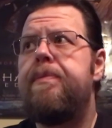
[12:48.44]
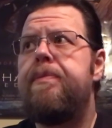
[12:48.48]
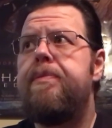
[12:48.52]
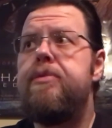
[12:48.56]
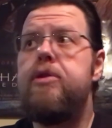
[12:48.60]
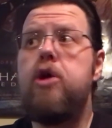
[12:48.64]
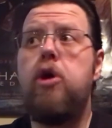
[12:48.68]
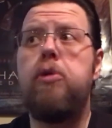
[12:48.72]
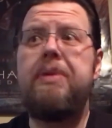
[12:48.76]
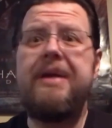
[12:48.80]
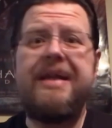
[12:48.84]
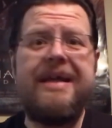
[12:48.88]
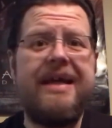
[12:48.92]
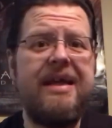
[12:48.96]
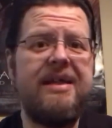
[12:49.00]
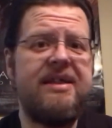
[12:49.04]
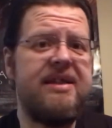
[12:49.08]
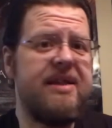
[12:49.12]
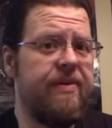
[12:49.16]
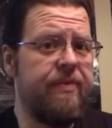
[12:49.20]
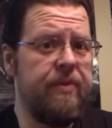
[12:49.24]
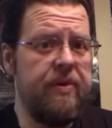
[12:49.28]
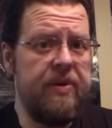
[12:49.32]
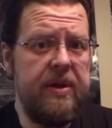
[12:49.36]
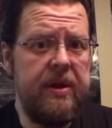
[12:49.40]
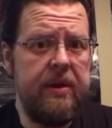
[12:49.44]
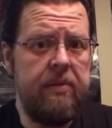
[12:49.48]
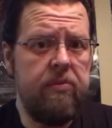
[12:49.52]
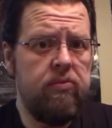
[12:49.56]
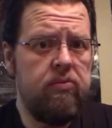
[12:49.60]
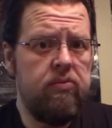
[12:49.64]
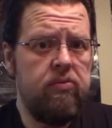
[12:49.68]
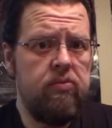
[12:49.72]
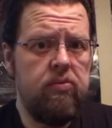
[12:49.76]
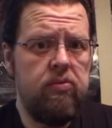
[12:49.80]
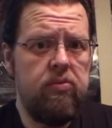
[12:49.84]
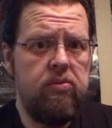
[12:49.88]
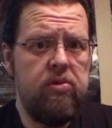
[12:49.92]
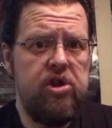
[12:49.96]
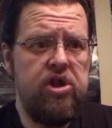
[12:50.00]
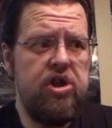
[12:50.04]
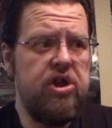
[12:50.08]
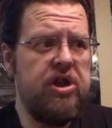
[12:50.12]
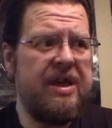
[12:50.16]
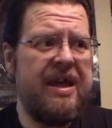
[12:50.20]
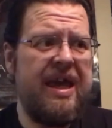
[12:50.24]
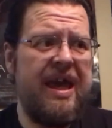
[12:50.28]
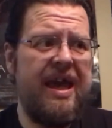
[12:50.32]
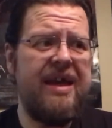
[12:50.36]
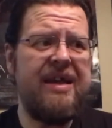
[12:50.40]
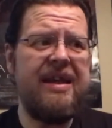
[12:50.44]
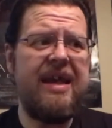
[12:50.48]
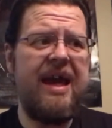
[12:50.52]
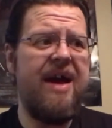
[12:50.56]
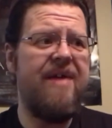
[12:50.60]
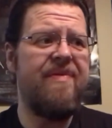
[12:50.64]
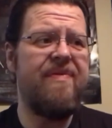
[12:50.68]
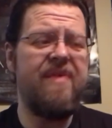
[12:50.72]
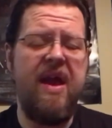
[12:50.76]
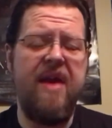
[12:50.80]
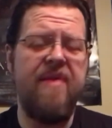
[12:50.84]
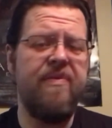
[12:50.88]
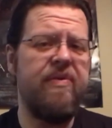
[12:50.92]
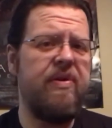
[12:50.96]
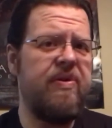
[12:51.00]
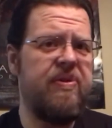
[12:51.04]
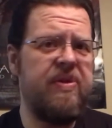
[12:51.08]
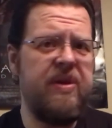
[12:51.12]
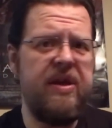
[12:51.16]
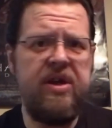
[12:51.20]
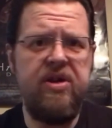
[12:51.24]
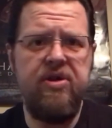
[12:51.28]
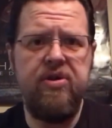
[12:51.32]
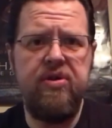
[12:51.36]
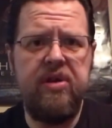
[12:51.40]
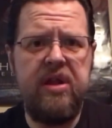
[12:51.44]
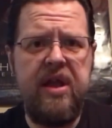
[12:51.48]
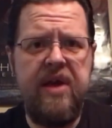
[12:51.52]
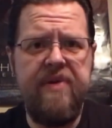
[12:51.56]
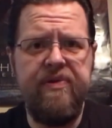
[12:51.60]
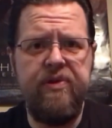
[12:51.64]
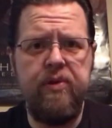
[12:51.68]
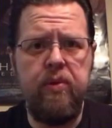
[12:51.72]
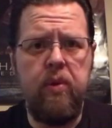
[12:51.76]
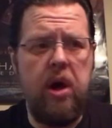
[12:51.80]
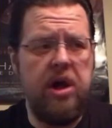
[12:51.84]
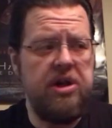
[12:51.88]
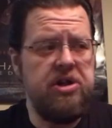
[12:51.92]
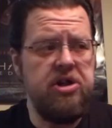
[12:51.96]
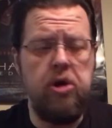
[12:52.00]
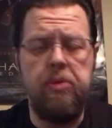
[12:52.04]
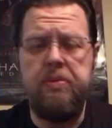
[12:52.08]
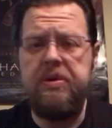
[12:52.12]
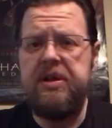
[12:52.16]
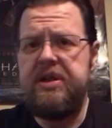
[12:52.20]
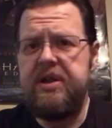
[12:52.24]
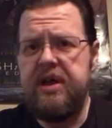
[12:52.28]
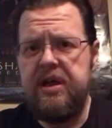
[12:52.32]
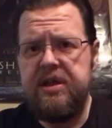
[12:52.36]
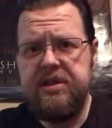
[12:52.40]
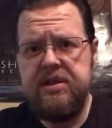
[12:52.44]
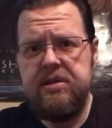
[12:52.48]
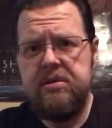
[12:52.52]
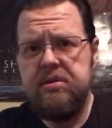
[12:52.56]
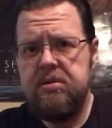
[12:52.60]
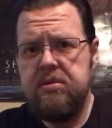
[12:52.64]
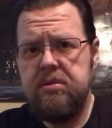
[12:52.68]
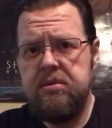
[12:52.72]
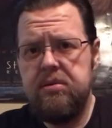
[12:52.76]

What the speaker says: Nobody gets everything. You can't have everything in your life you want. Nobody does.